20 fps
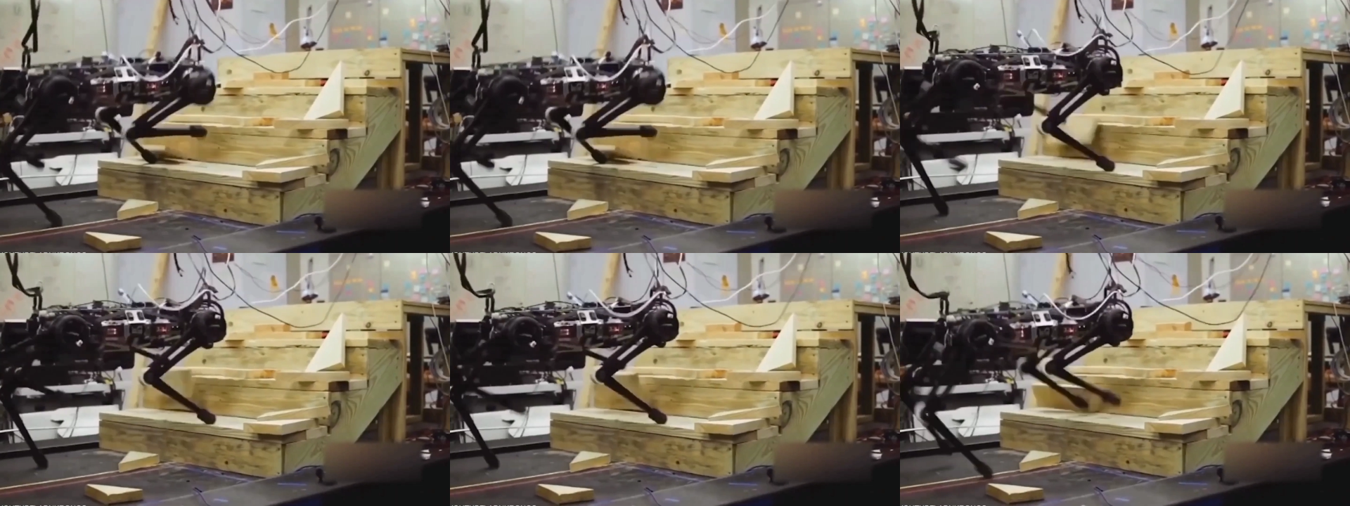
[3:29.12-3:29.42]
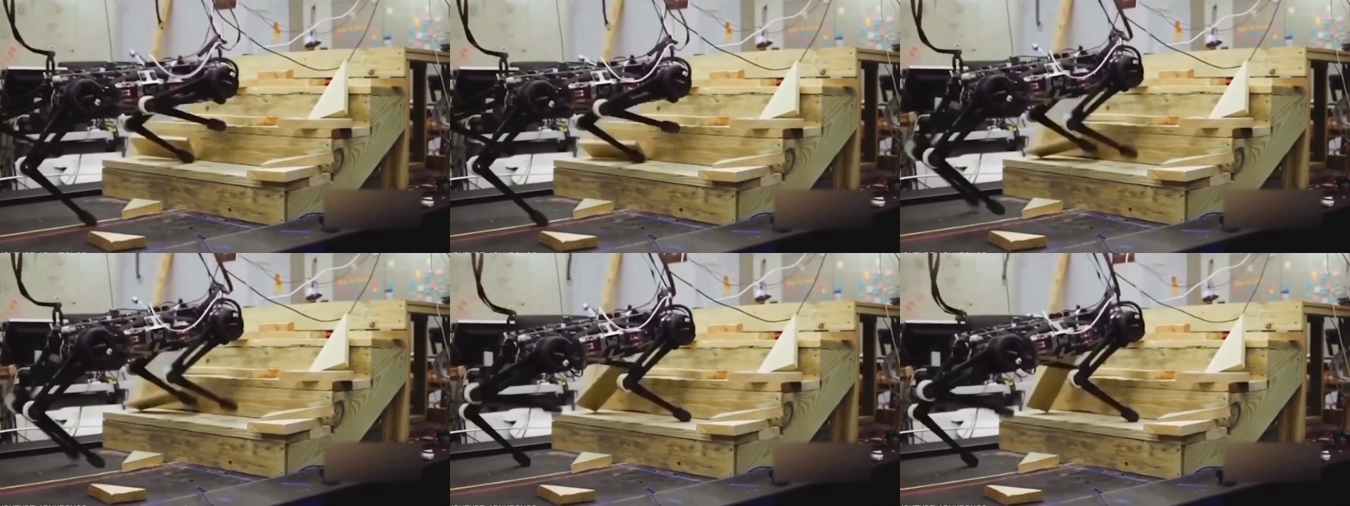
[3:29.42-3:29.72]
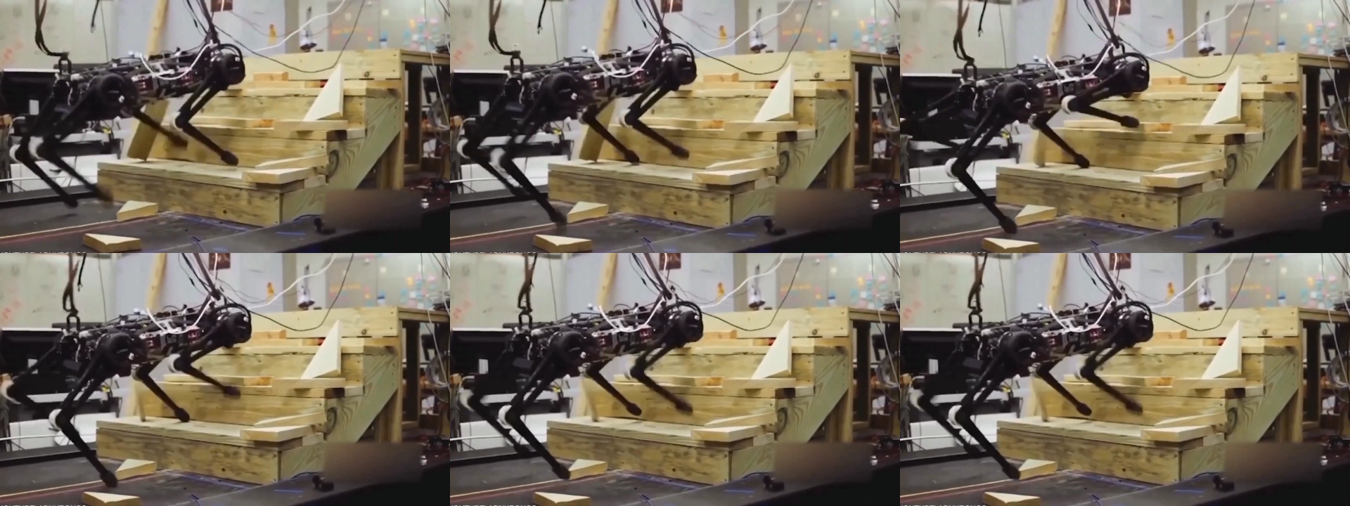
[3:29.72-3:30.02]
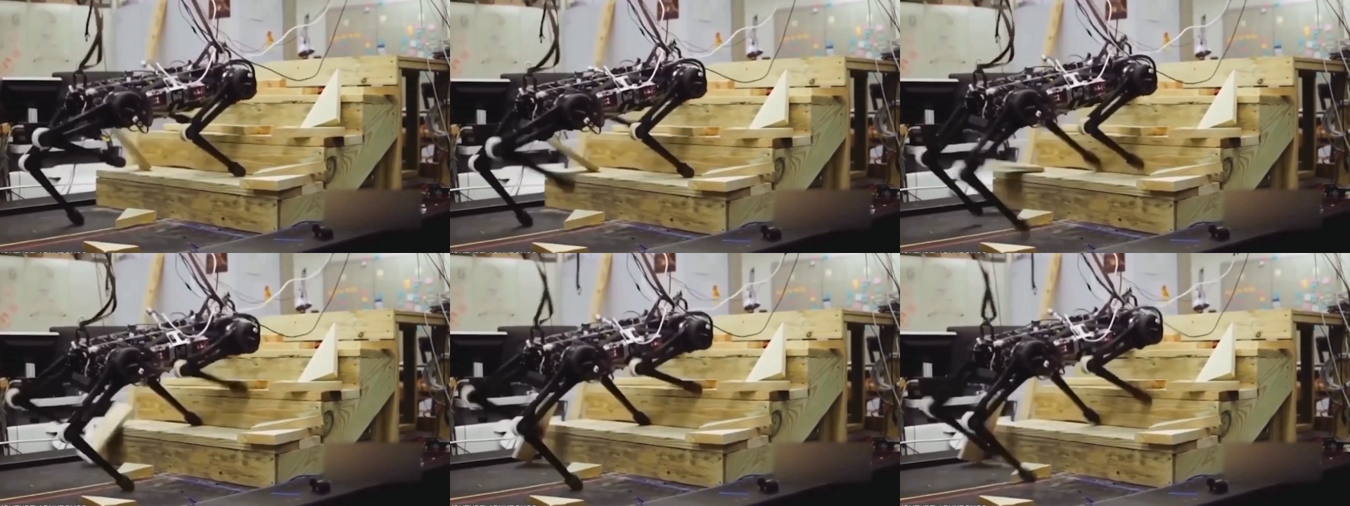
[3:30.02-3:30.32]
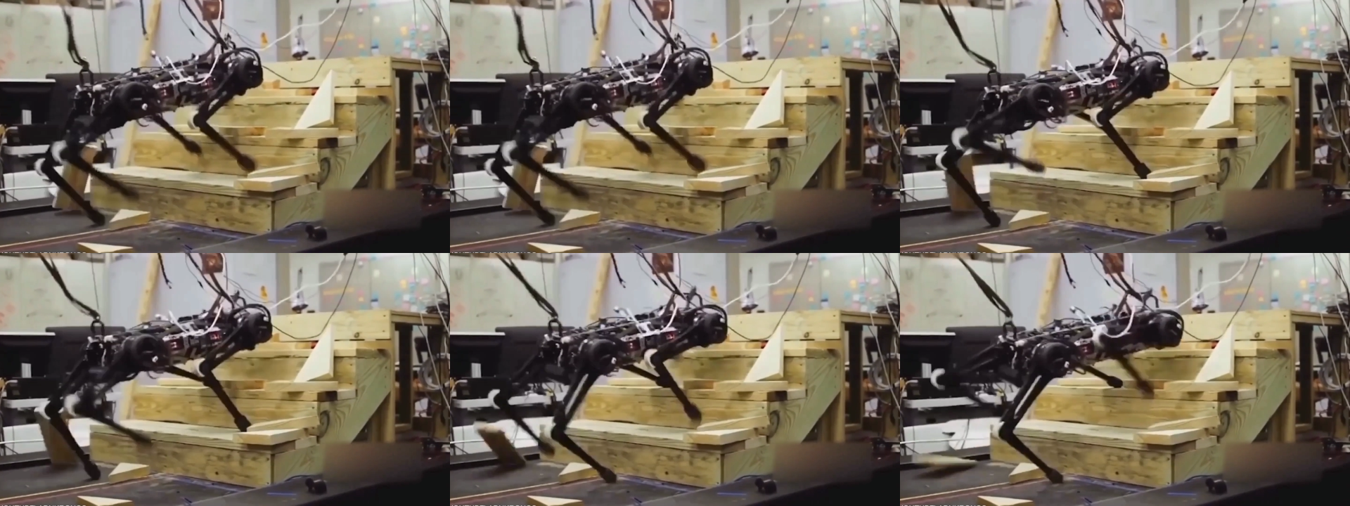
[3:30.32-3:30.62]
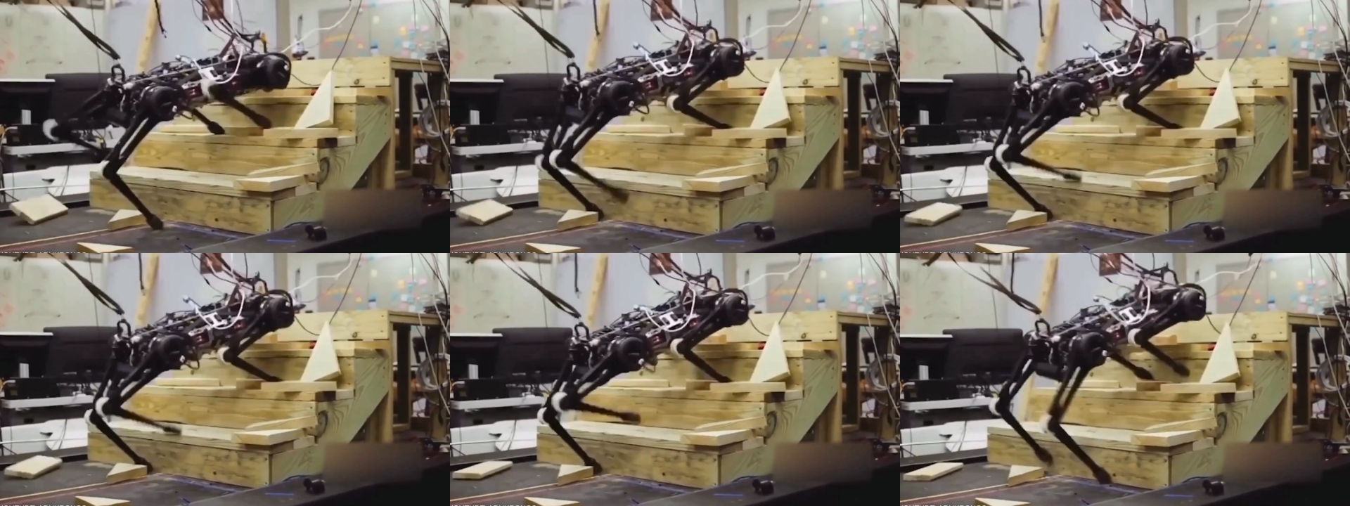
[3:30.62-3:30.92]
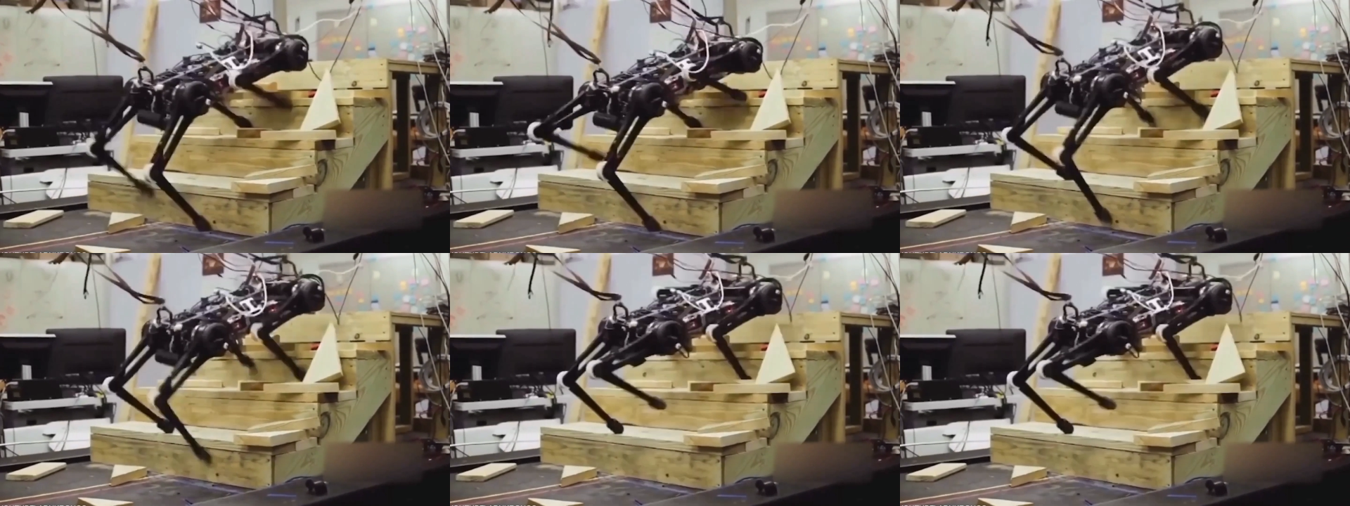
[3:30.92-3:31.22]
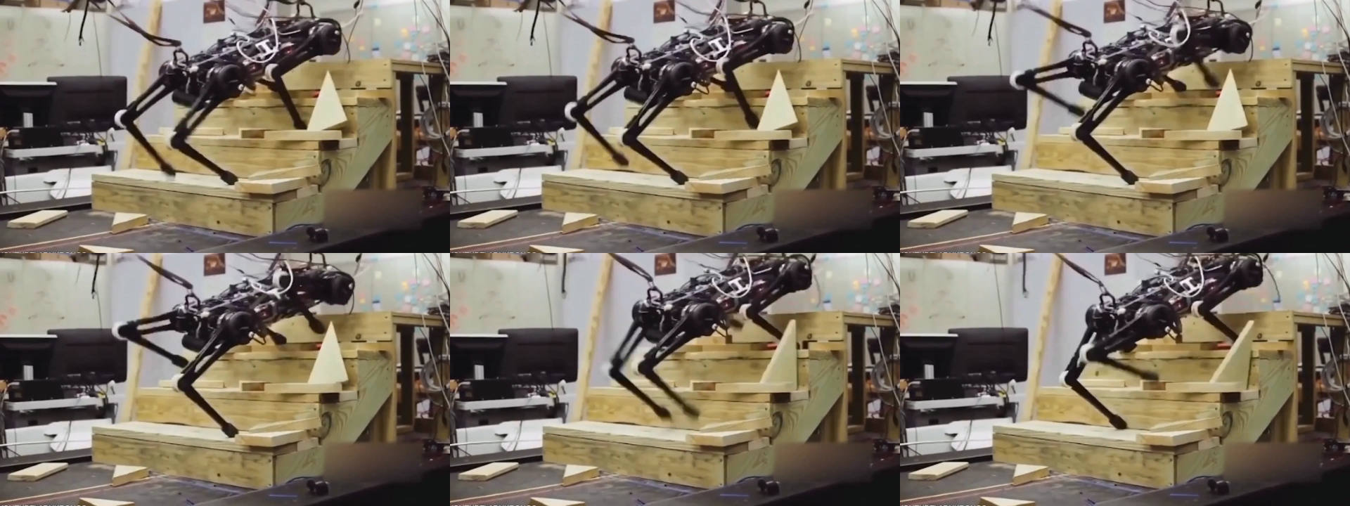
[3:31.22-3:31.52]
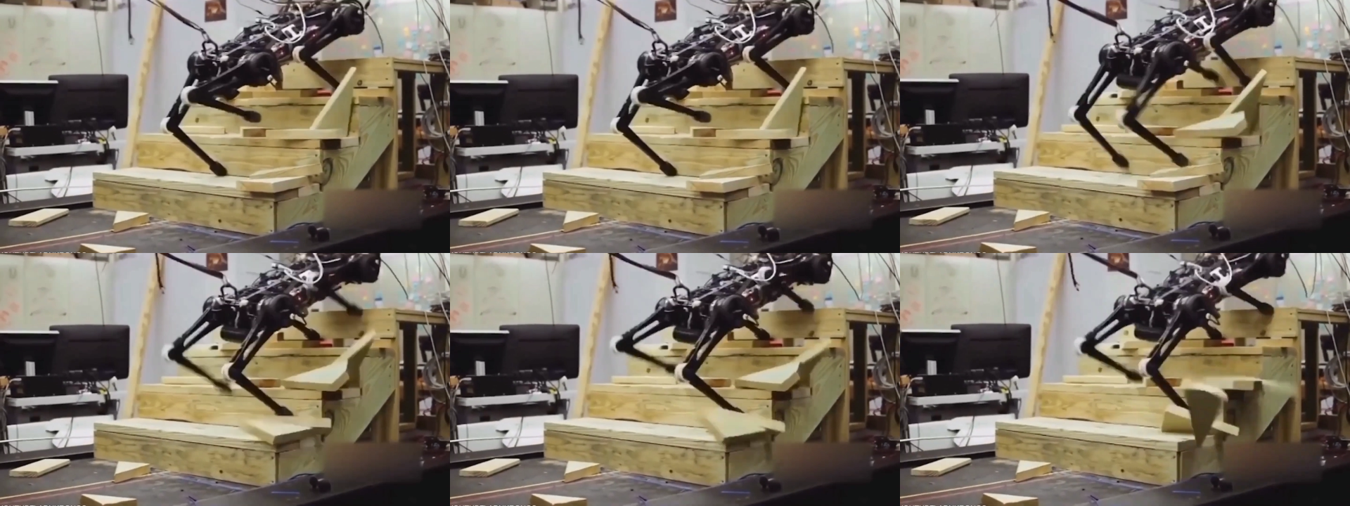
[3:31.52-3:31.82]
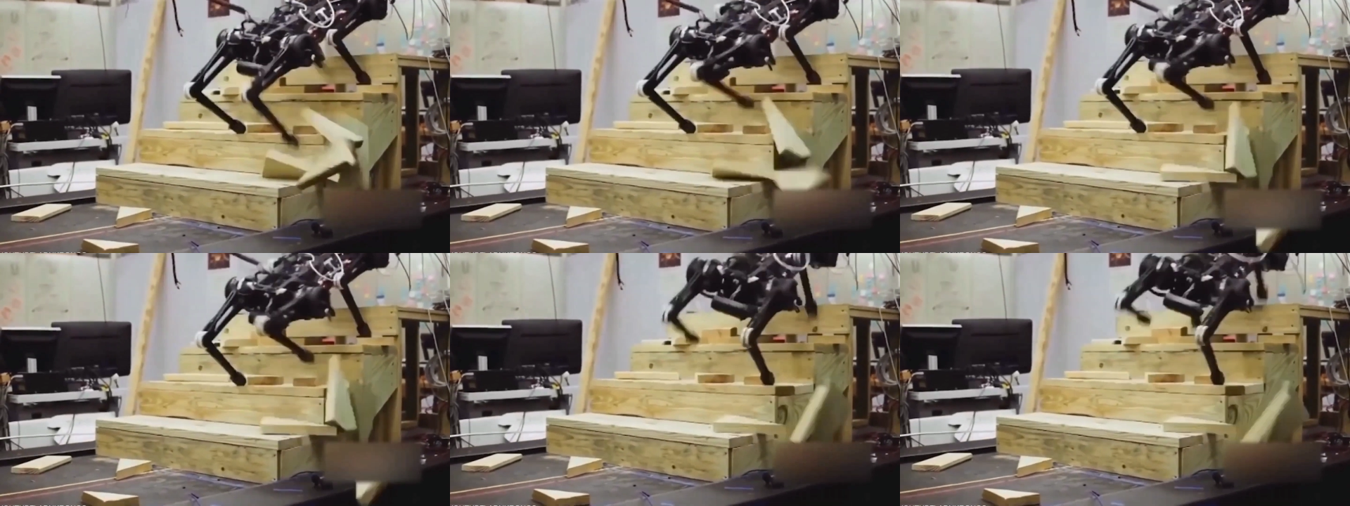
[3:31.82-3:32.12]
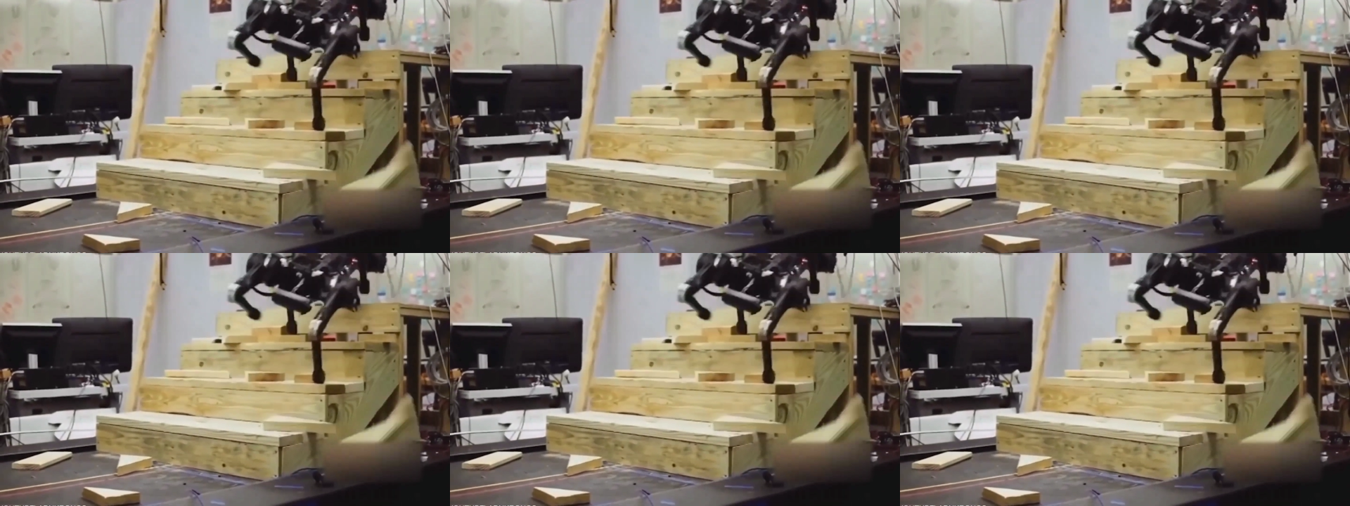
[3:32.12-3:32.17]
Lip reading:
Nobody's mouth can be seen.